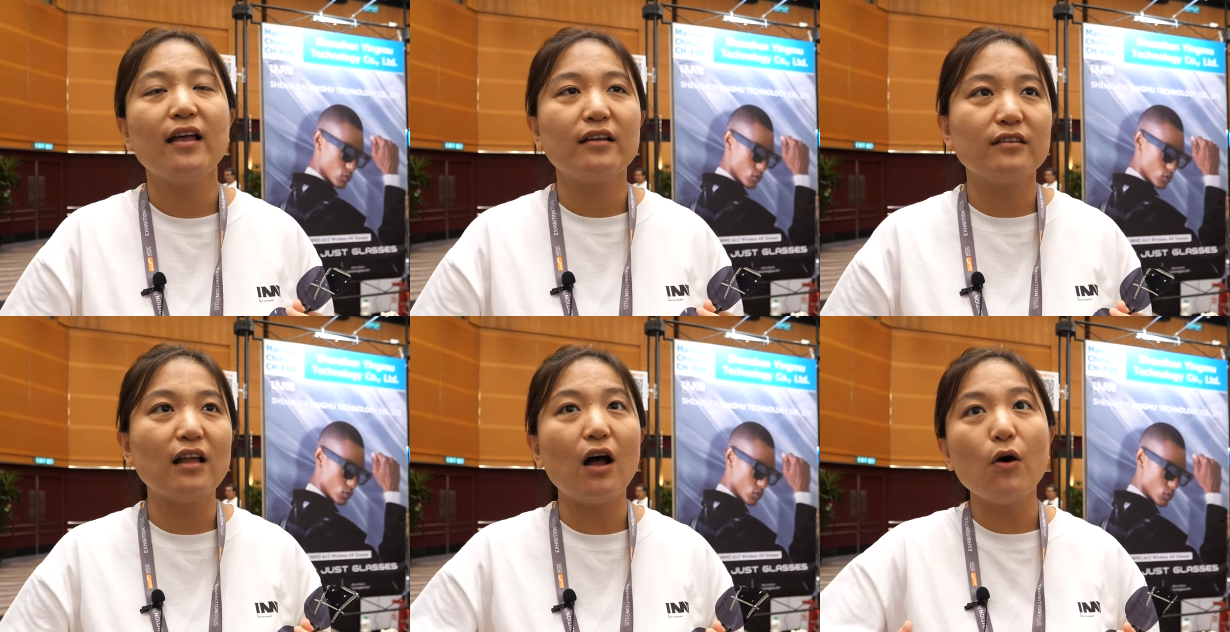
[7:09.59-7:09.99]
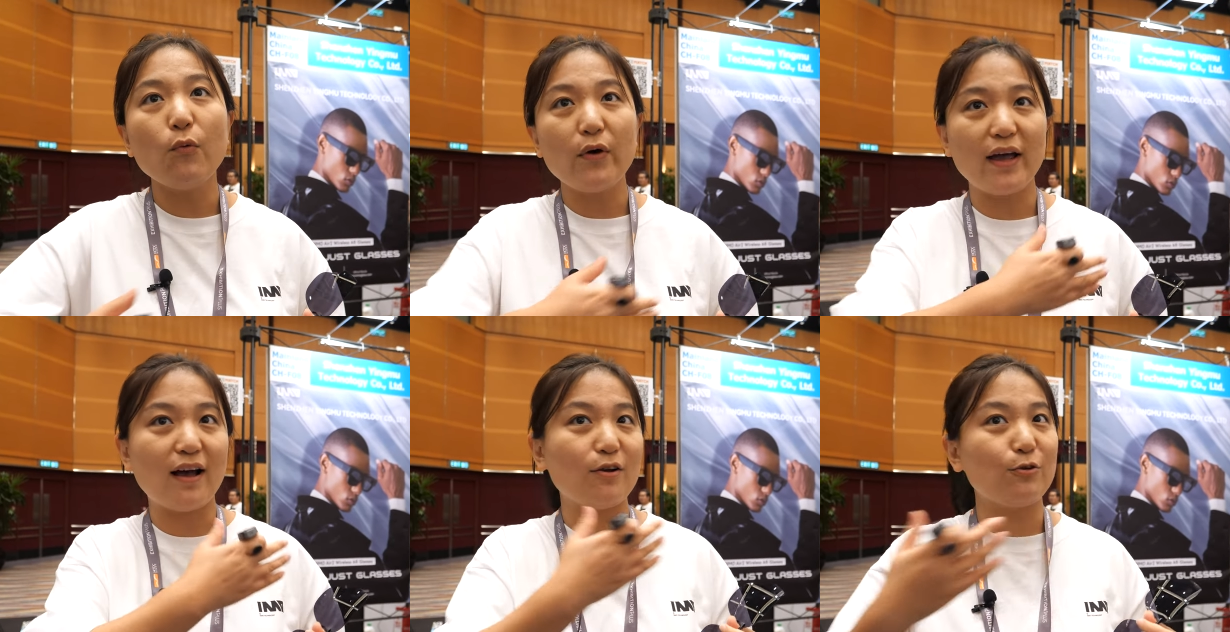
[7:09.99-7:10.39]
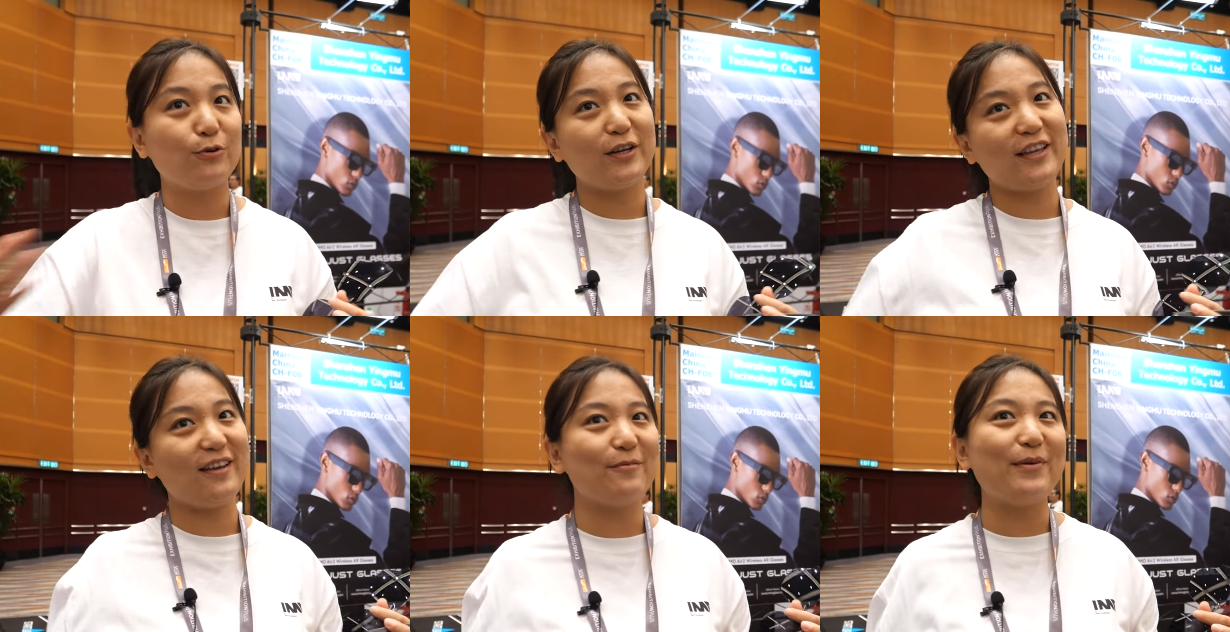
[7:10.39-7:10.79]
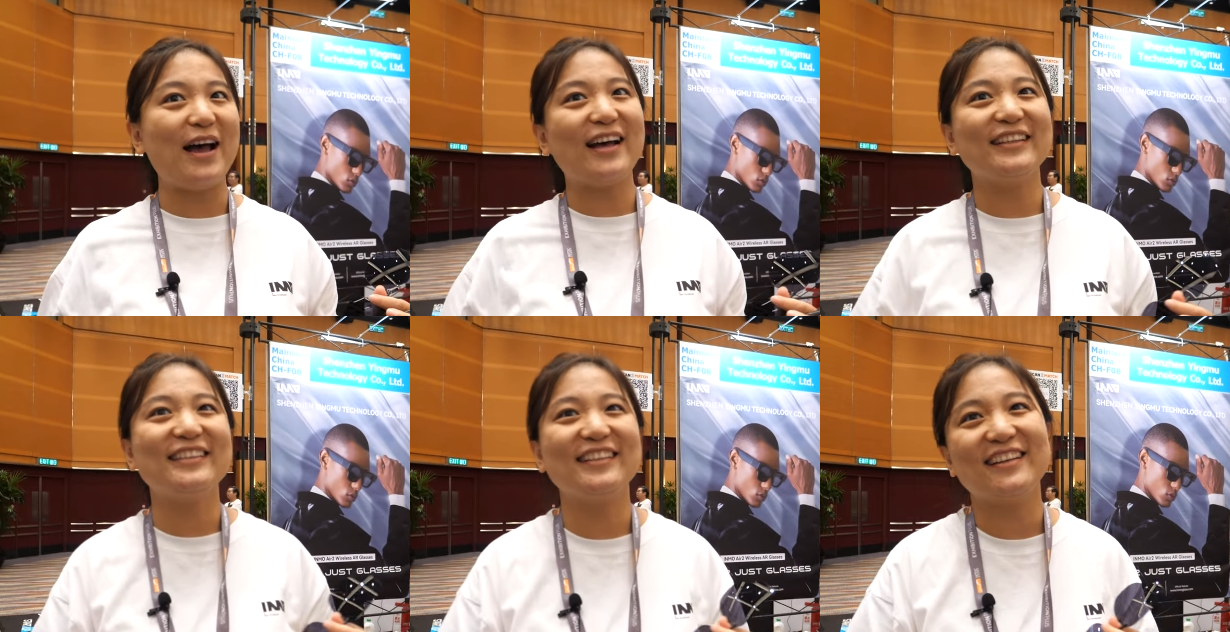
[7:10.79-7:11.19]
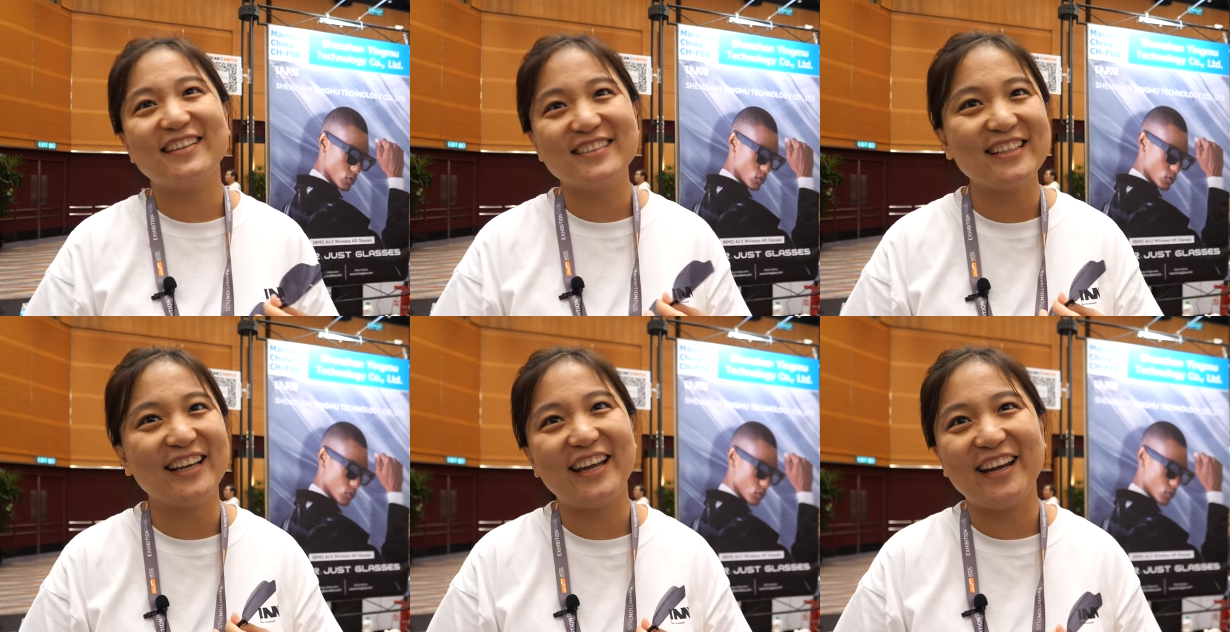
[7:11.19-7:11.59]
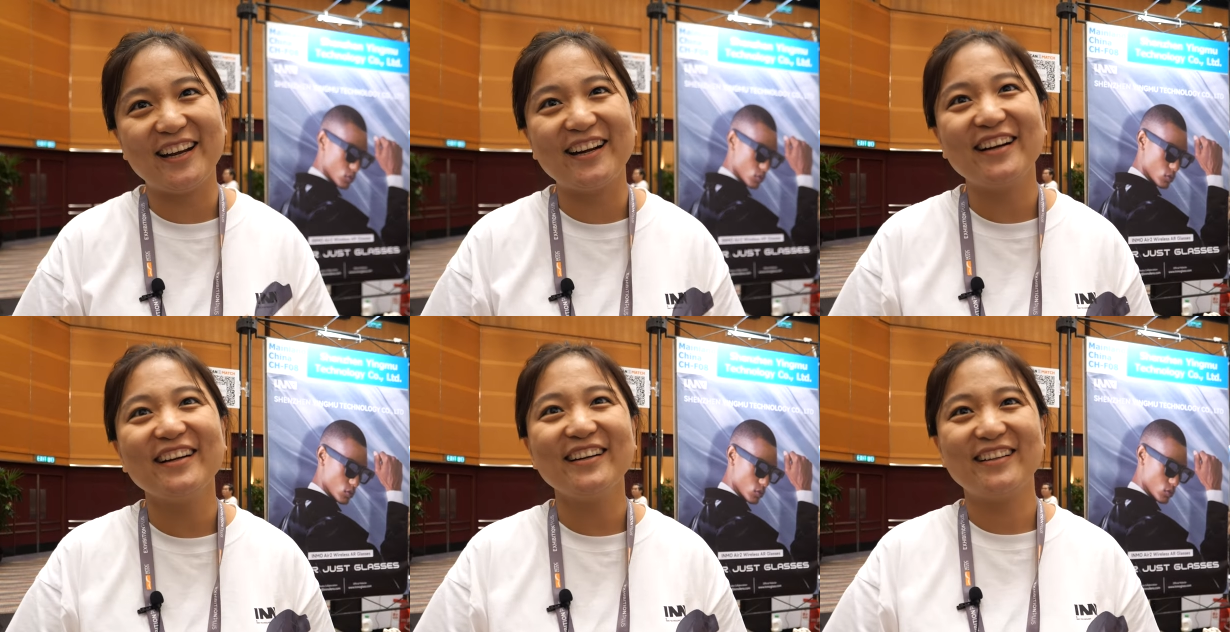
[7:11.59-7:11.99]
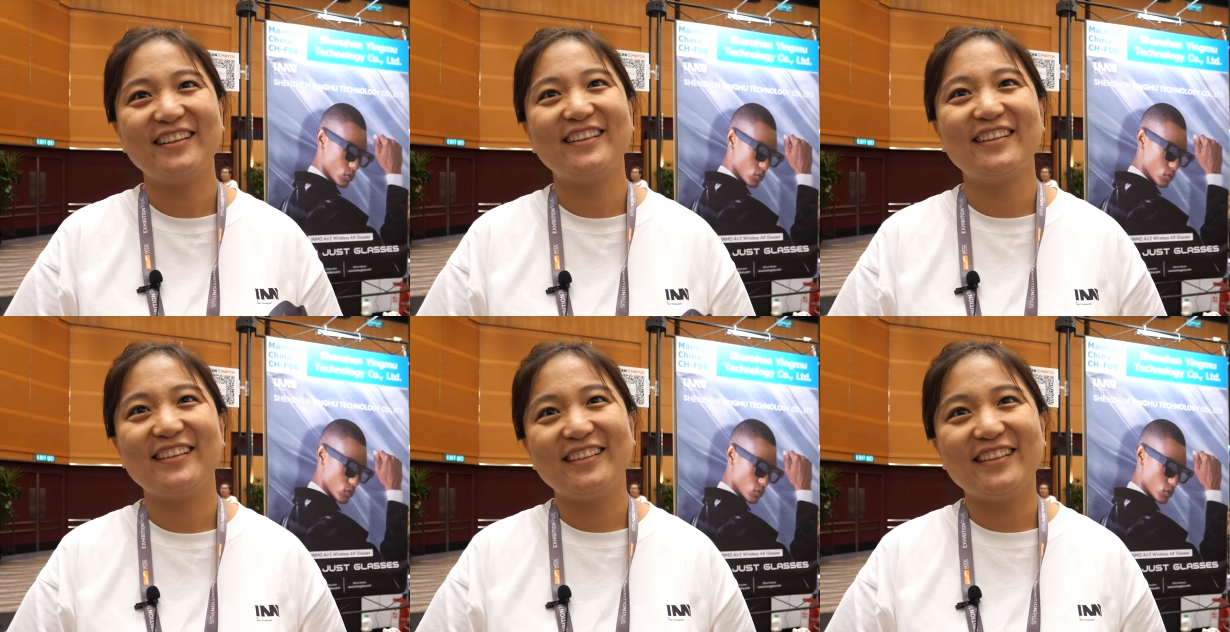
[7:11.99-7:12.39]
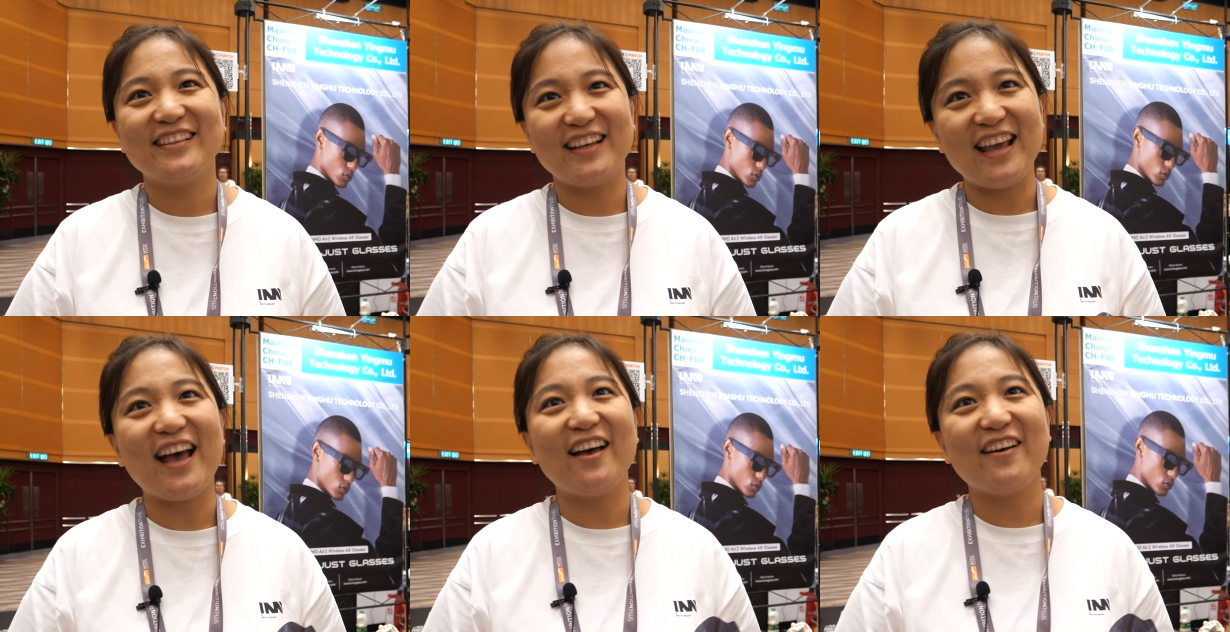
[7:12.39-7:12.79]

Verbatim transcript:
Speaker 1: Now we are looking partners here. So yeah.